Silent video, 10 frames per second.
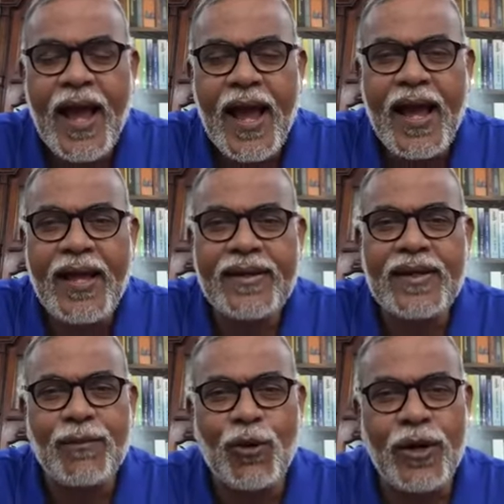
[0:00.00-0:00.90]
and
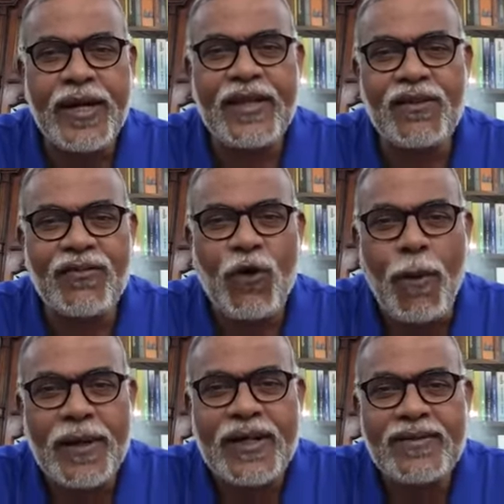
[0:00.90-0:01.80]
commodities of
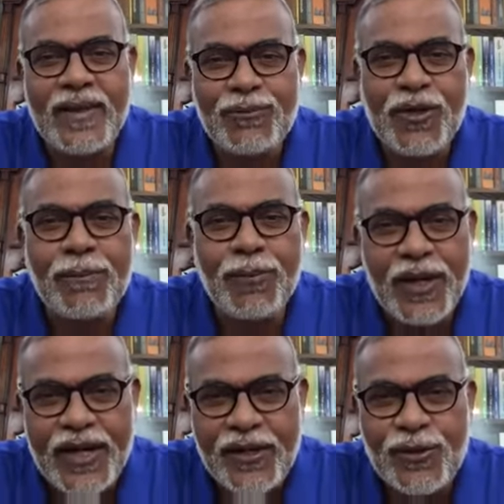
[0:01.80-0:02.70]
common consumption,
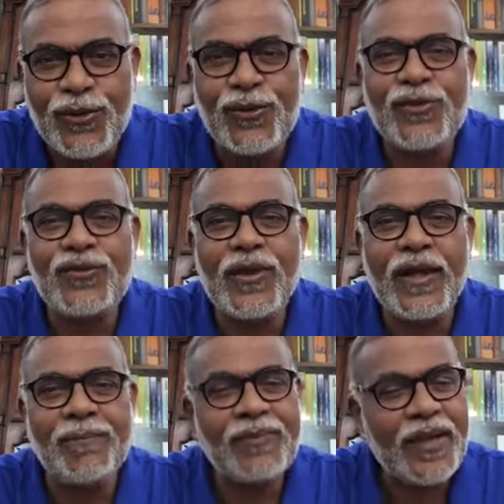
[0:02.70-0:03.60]
potatoes,
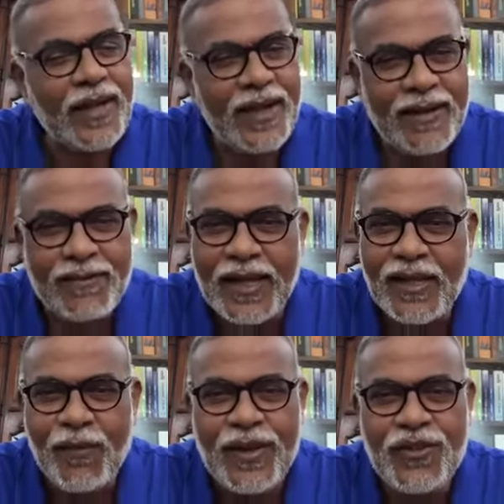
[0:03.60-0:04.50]
uh, uh,
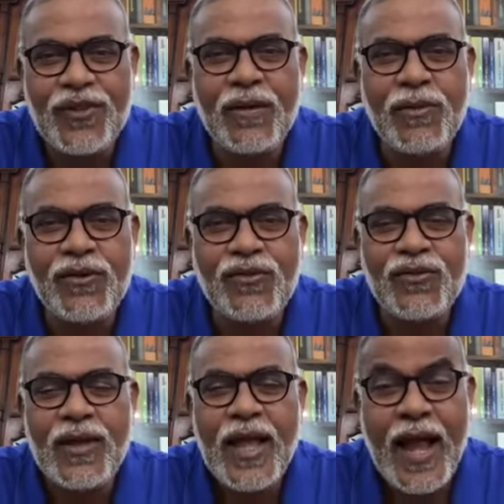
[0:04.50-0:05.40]
other vegetables,
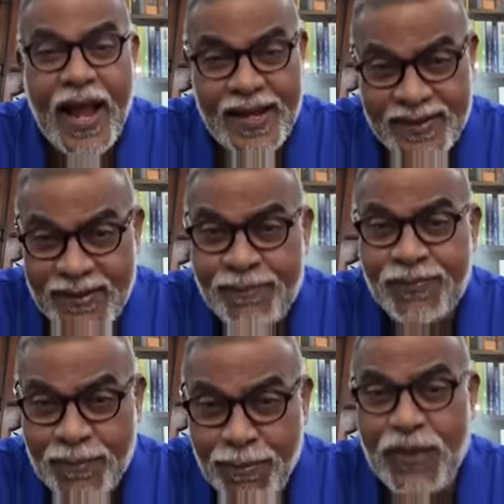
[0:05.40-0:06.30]
and
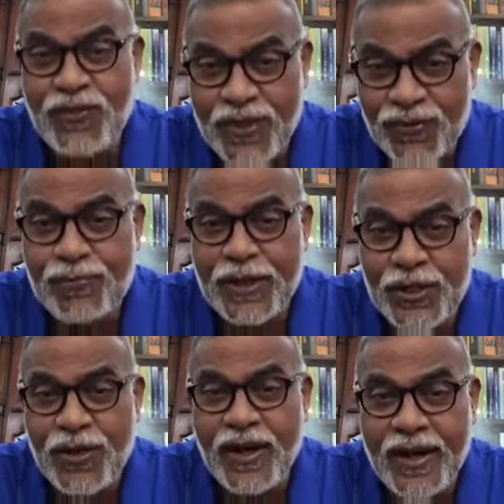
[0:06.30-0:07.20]
pulses,
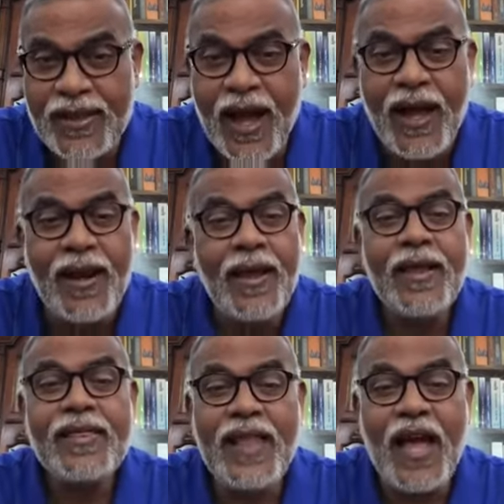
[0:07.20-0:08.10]
particularly dal,
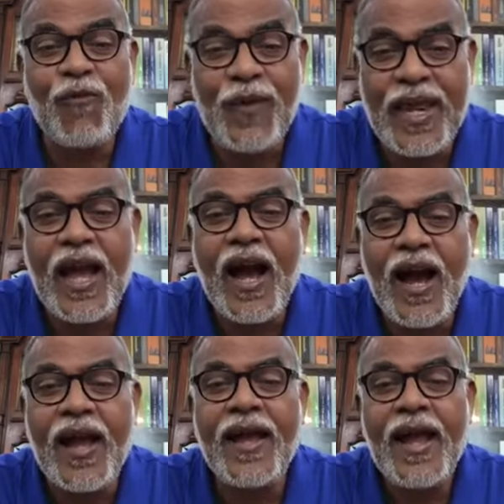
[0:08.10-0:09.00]
they are very
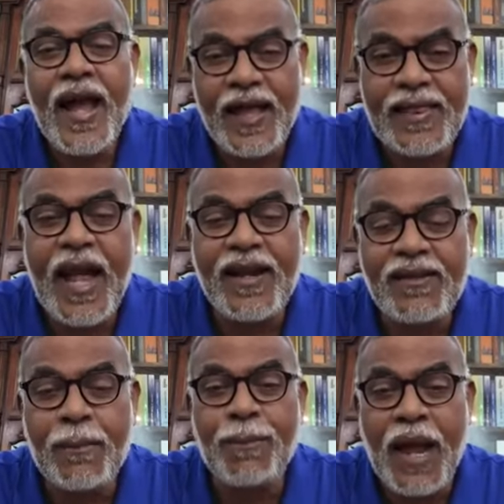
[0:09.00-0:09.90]
high, and that is
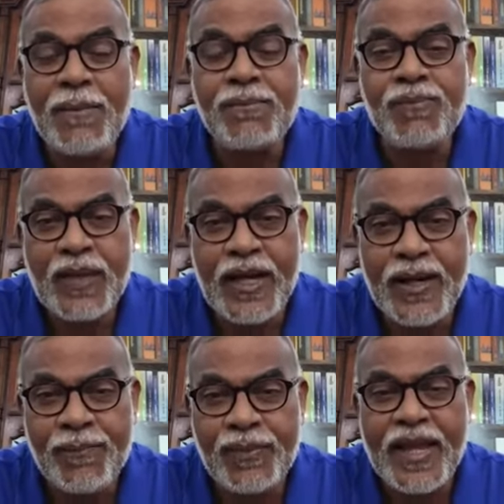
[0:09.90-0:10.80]
a prime
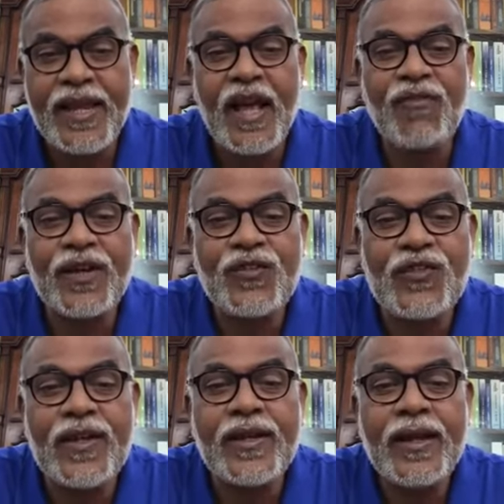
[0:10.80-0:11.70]
uh, area of
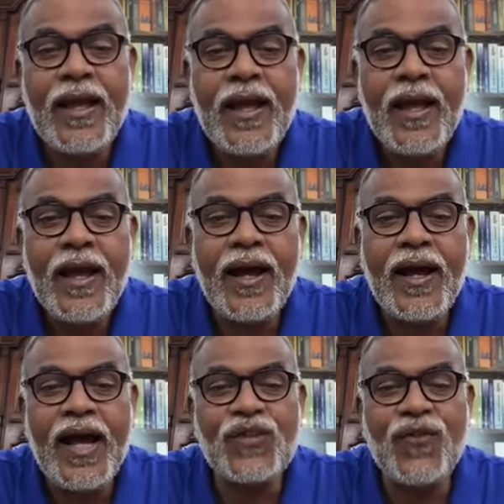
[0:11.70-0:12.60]
concern. Uh,
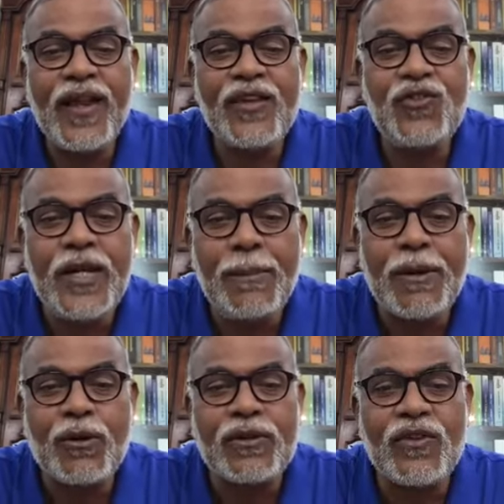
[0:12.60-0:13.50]
as far as
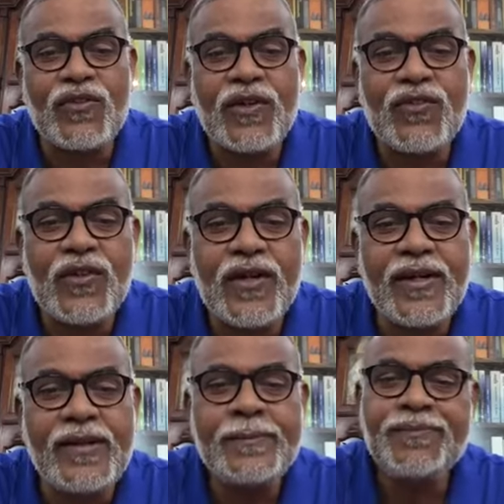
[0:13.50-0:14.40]
GDP growth is
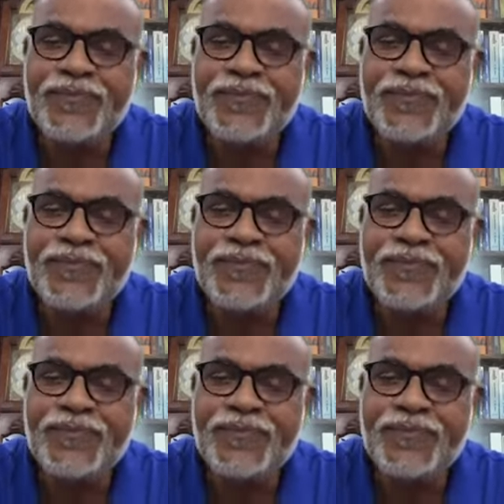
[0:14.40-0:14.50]
concerned,